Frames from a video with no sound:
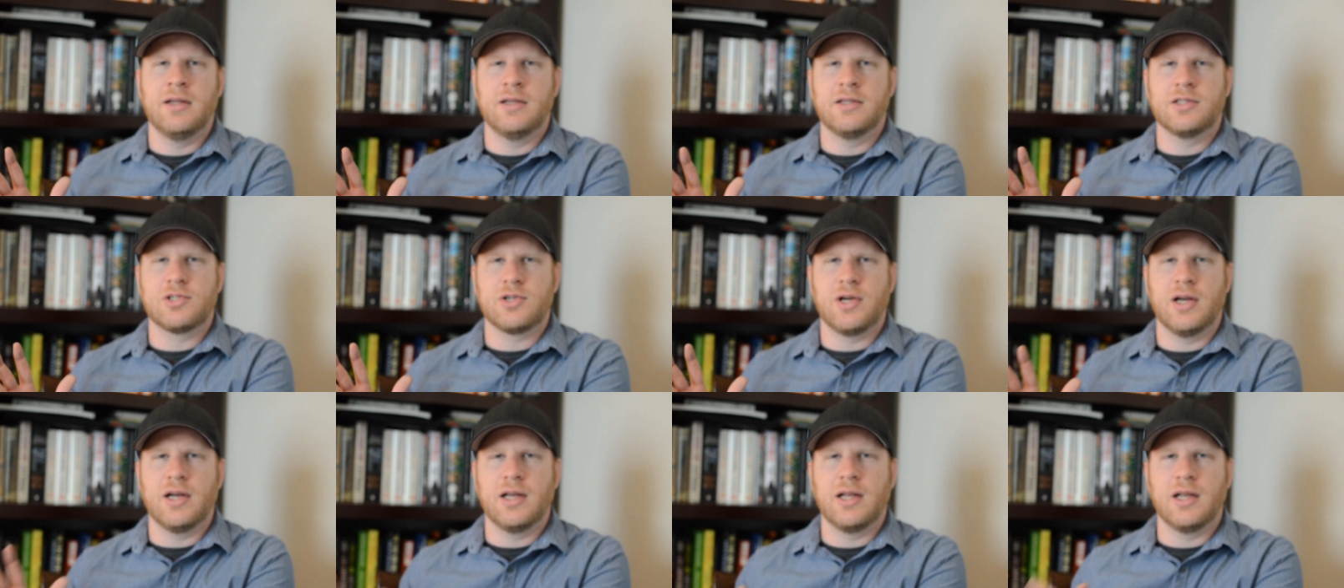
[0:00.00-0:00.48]
is
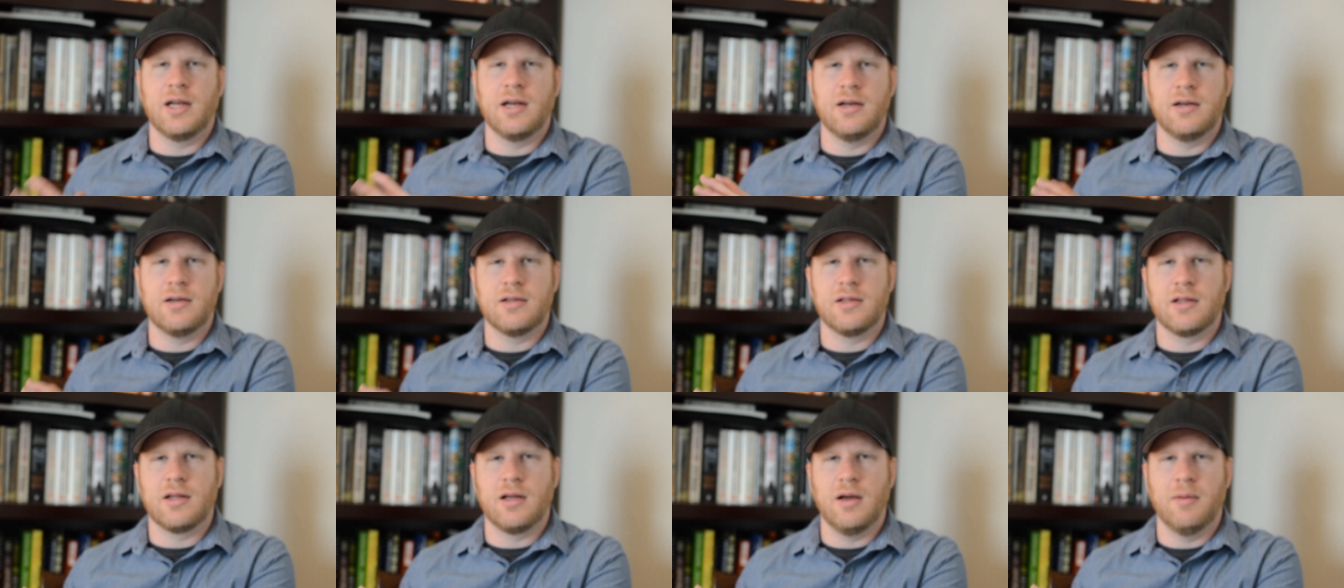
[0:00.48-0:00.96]
trying to get
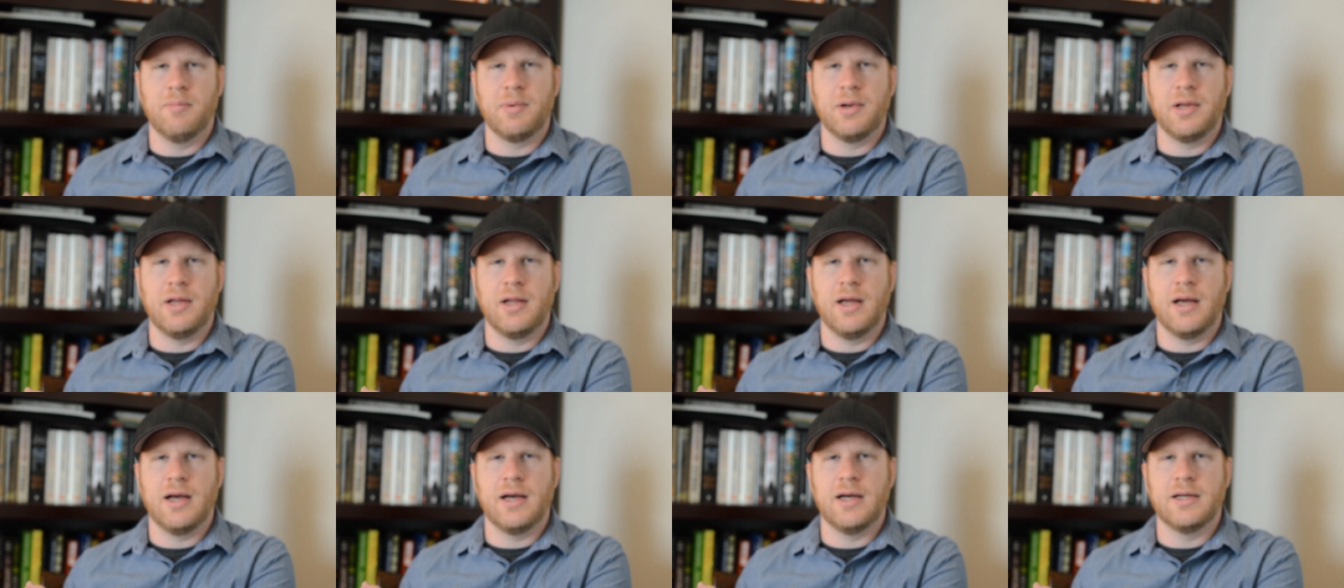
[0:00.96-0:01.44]
into the
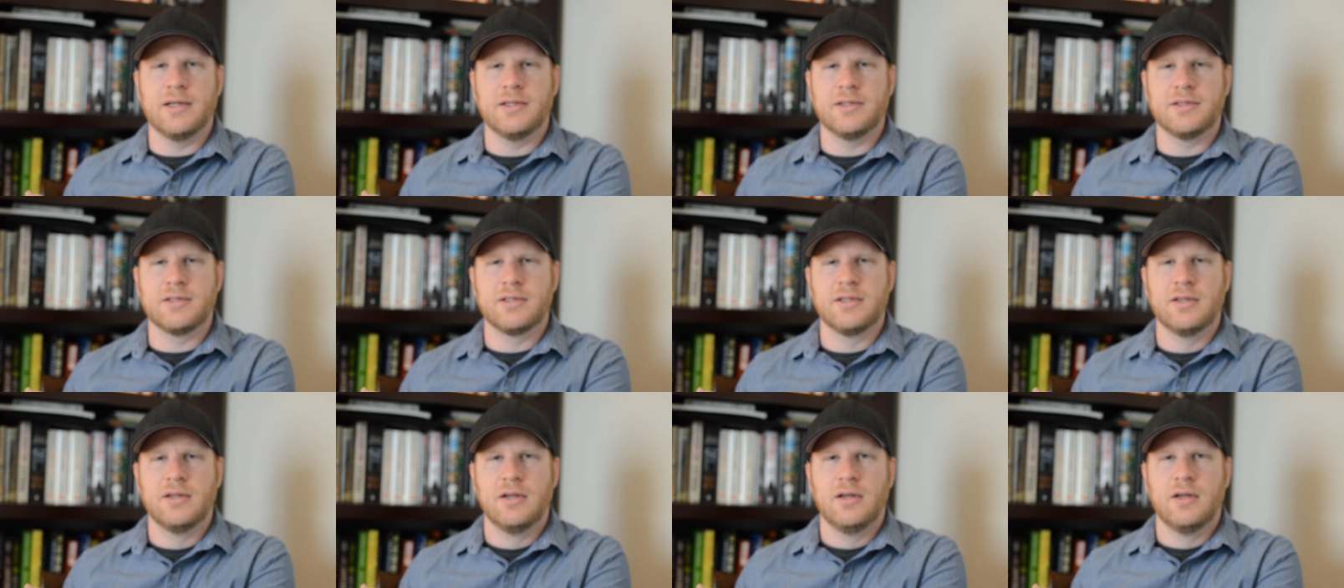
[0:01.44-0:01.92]
company
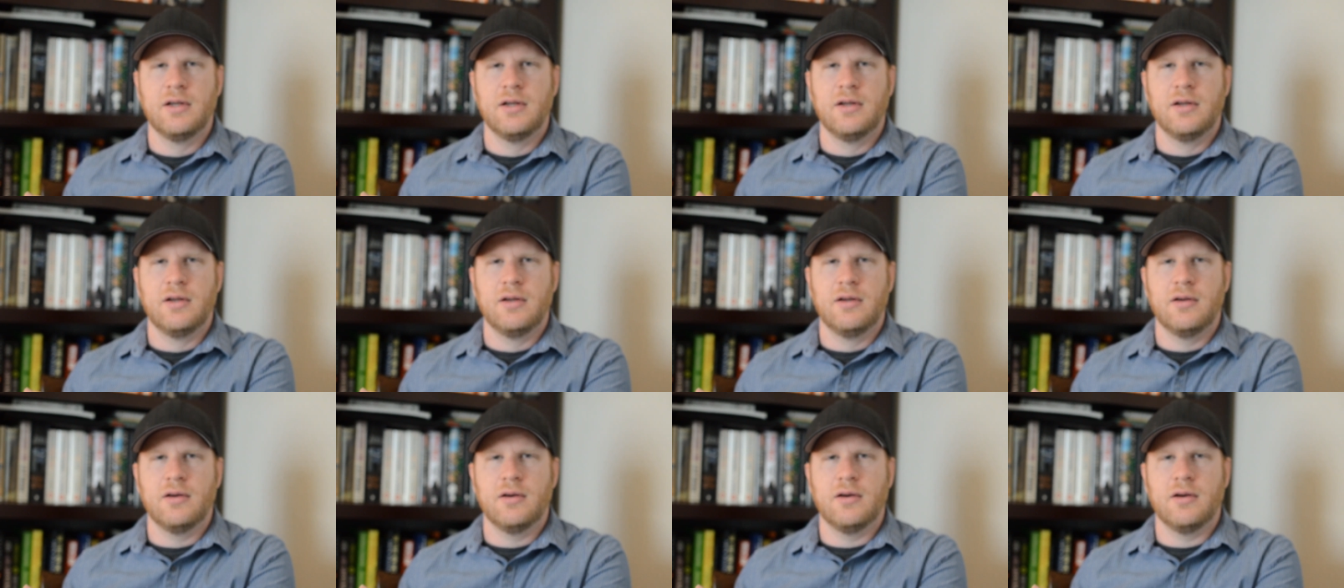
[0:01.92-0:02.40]
as
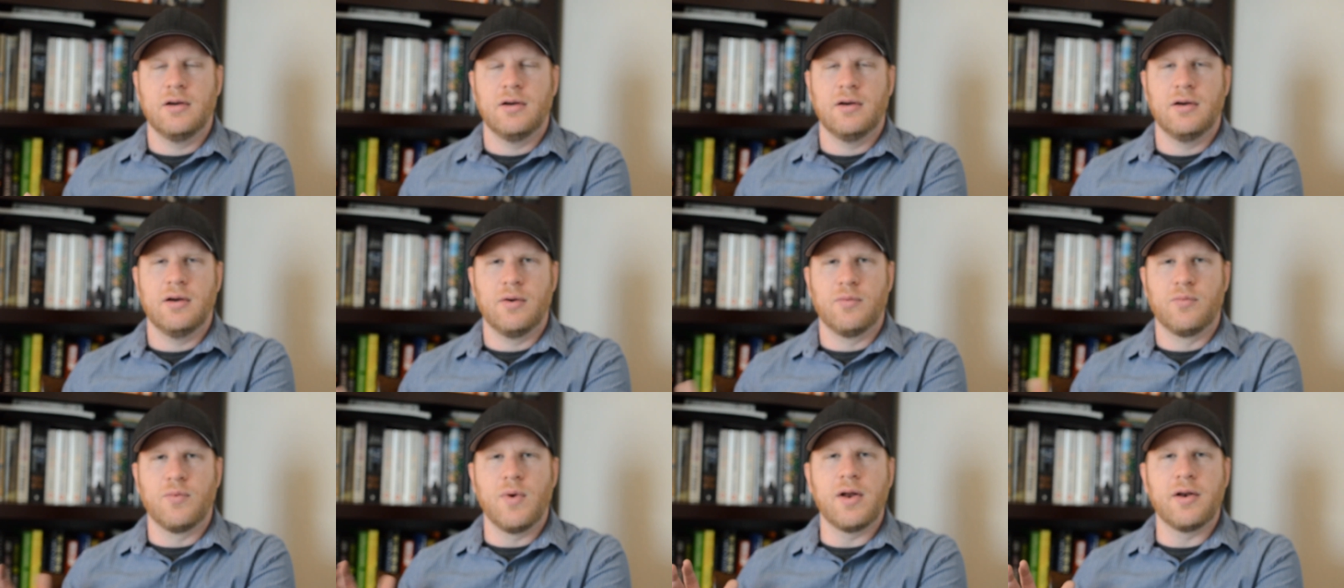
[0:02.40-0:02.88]
uh,
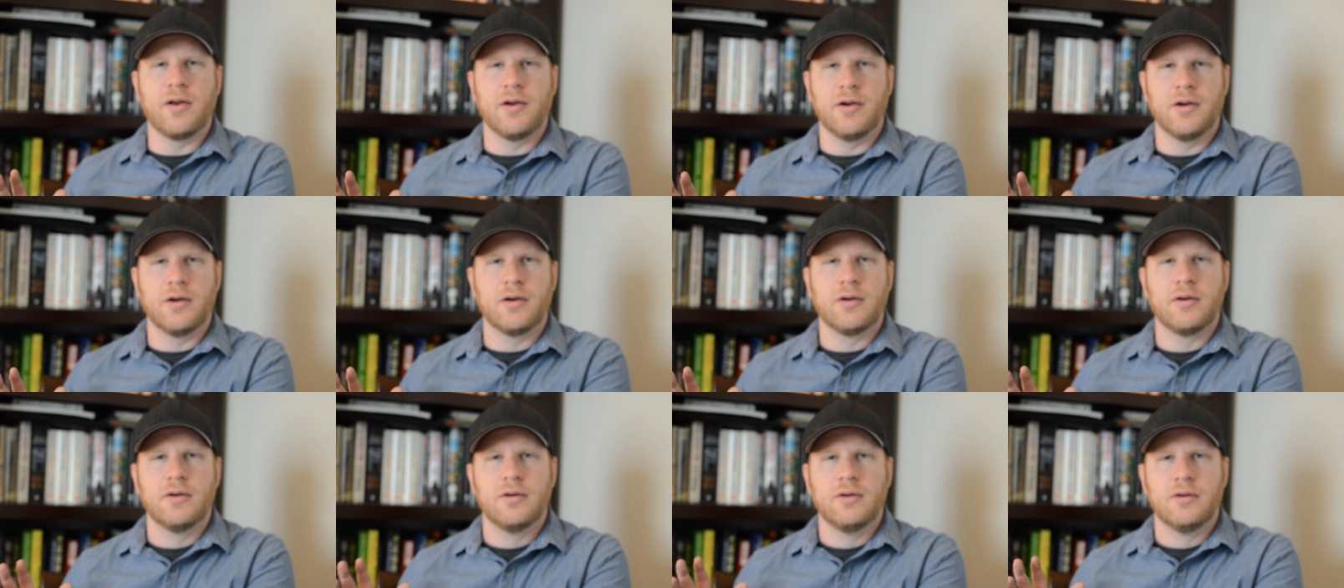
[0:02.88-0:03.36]
a
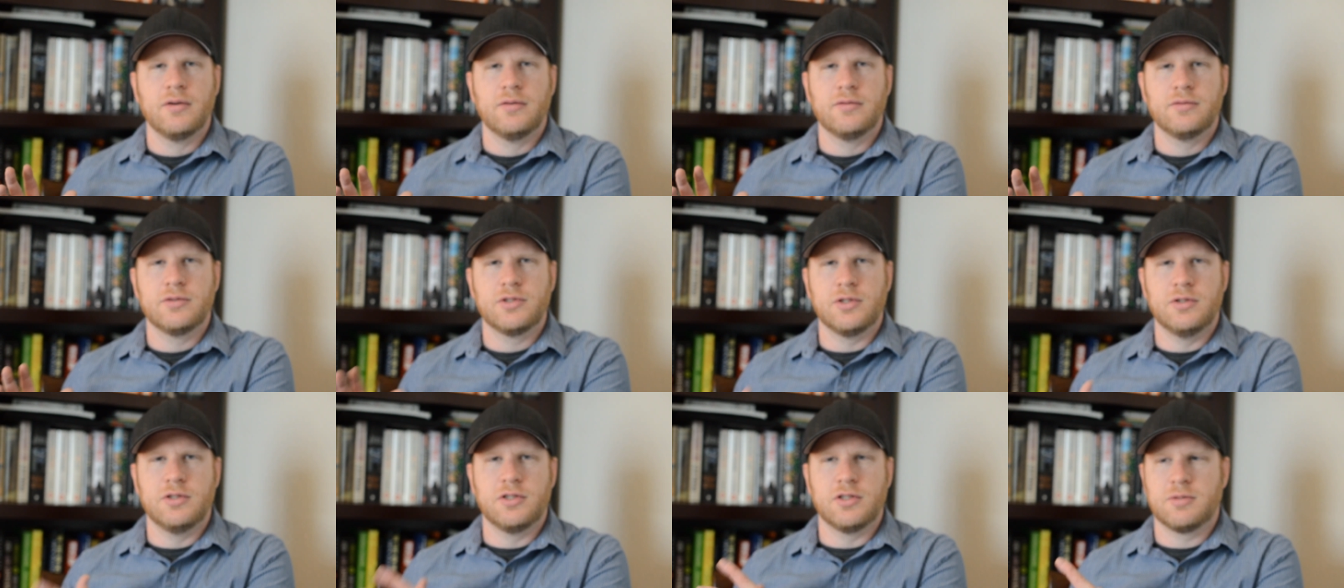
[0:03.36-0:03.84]
runner
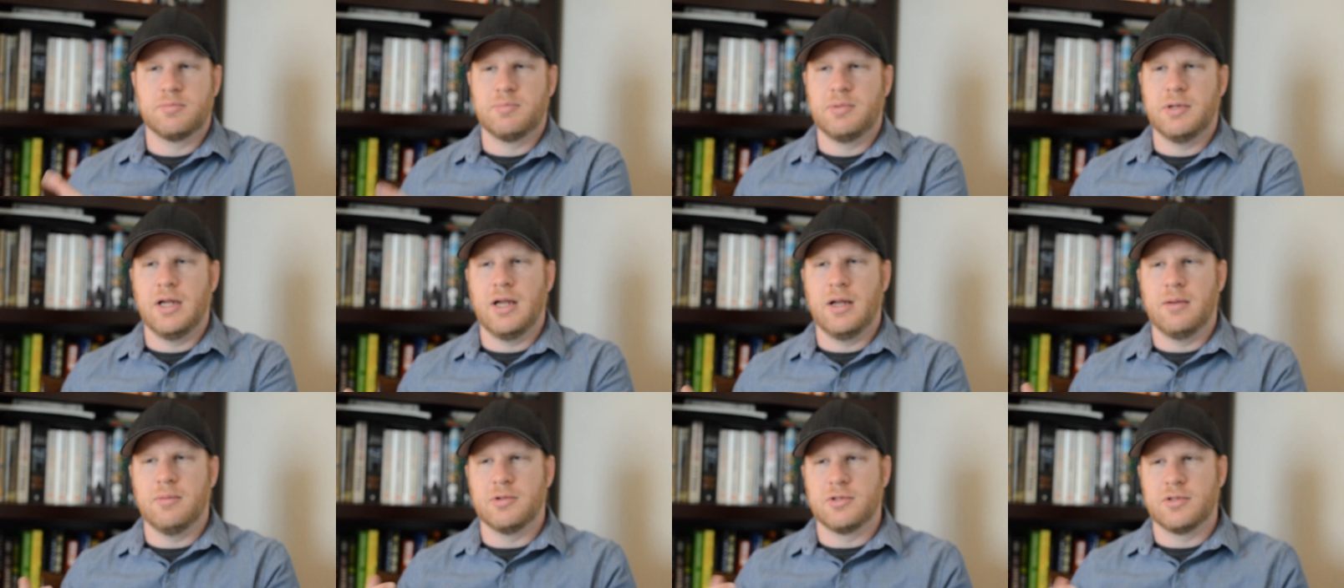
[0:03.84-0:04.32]
to just
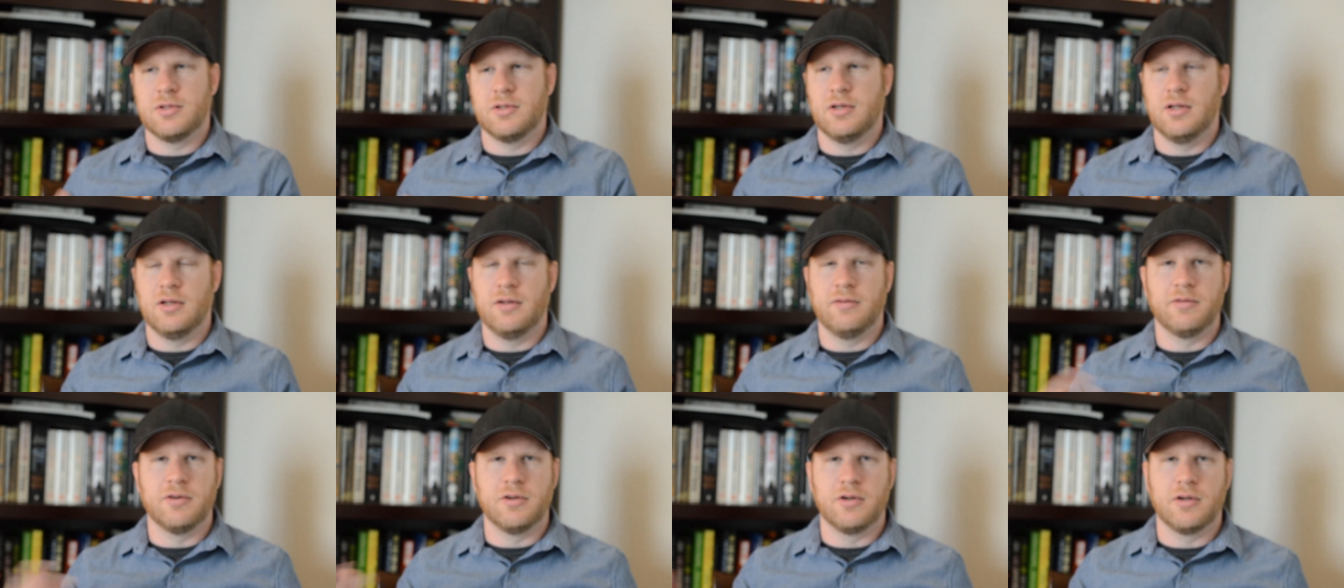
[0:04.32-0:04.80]
be able to
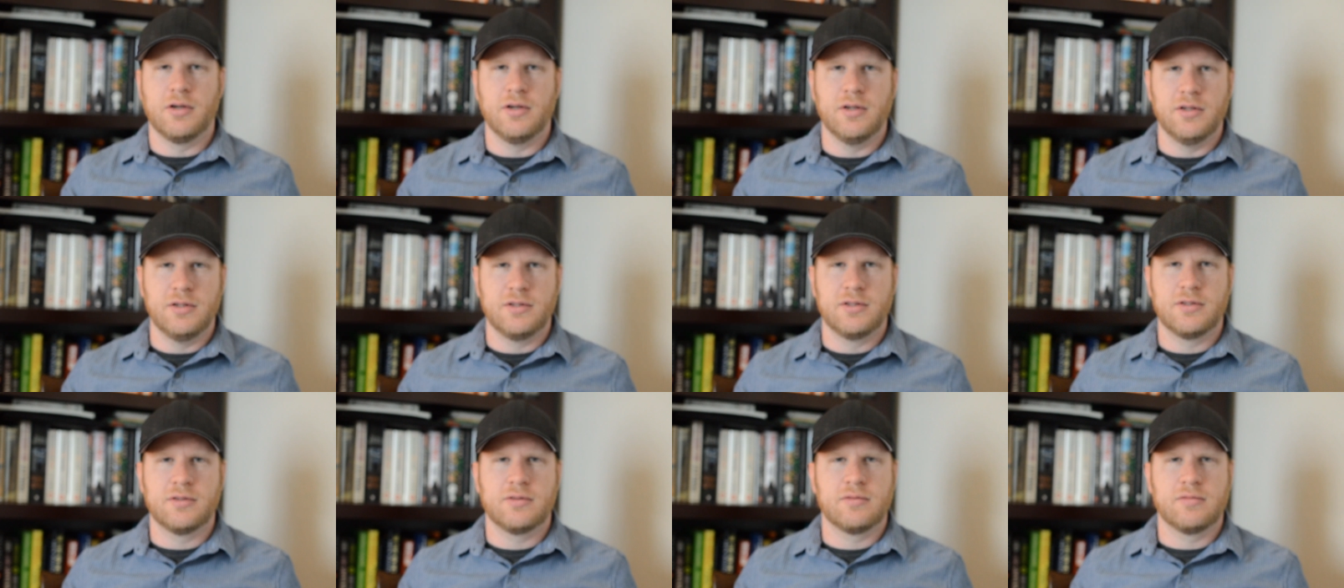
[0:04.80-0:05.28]
deliver
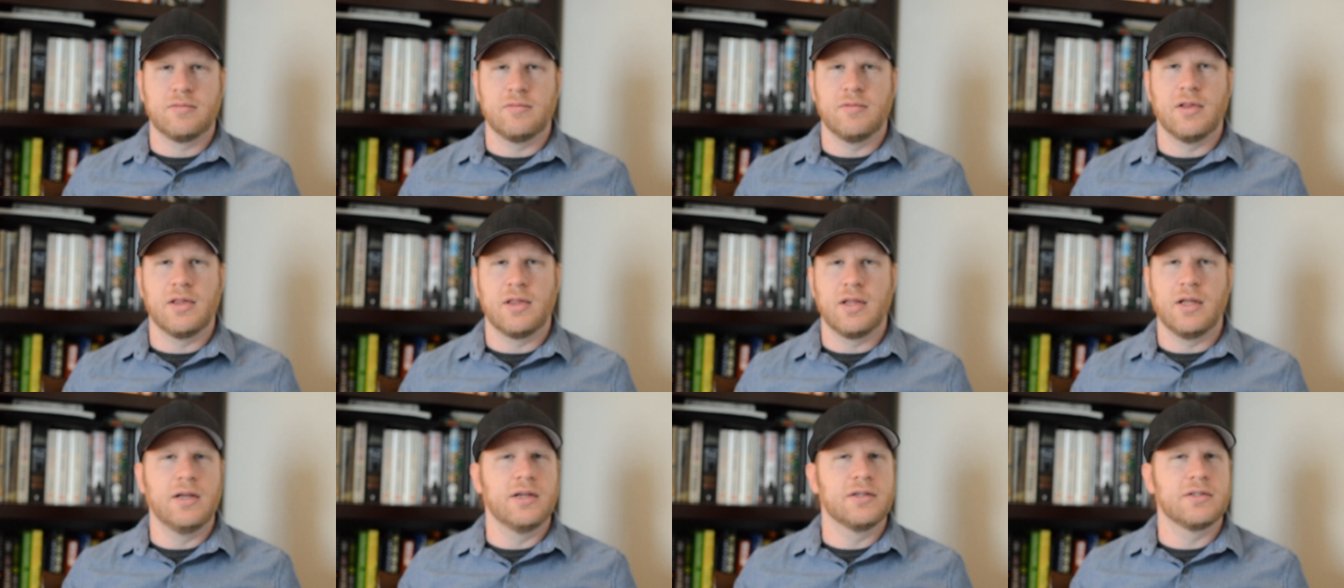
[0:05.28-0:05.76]
goods
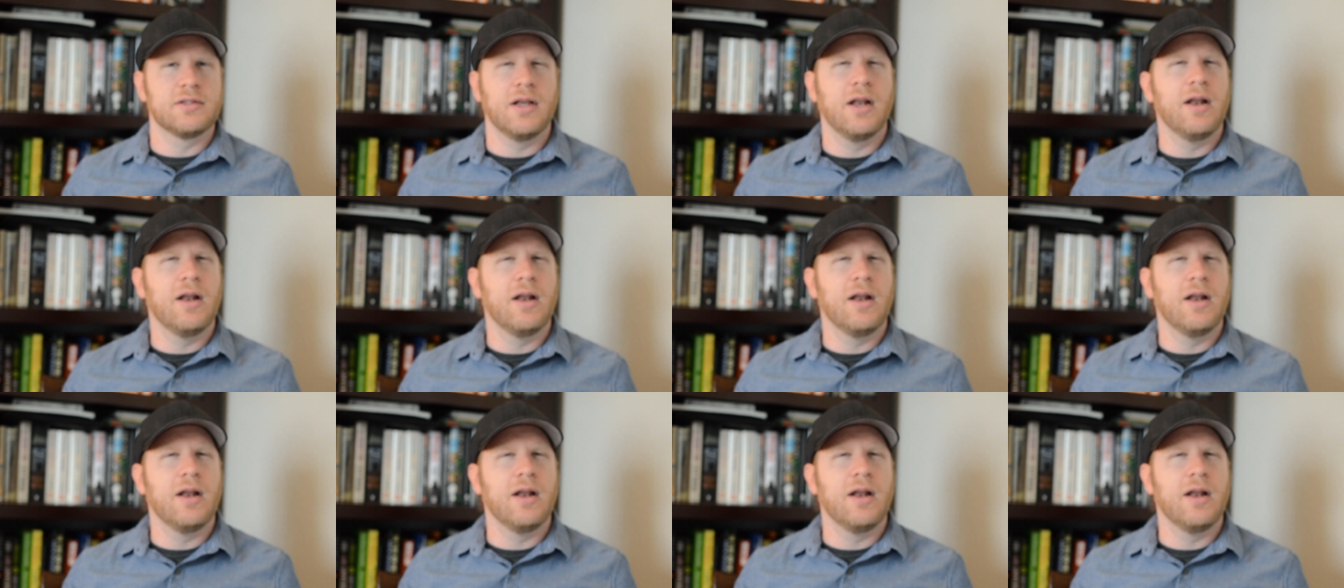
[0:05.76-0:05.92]
and things.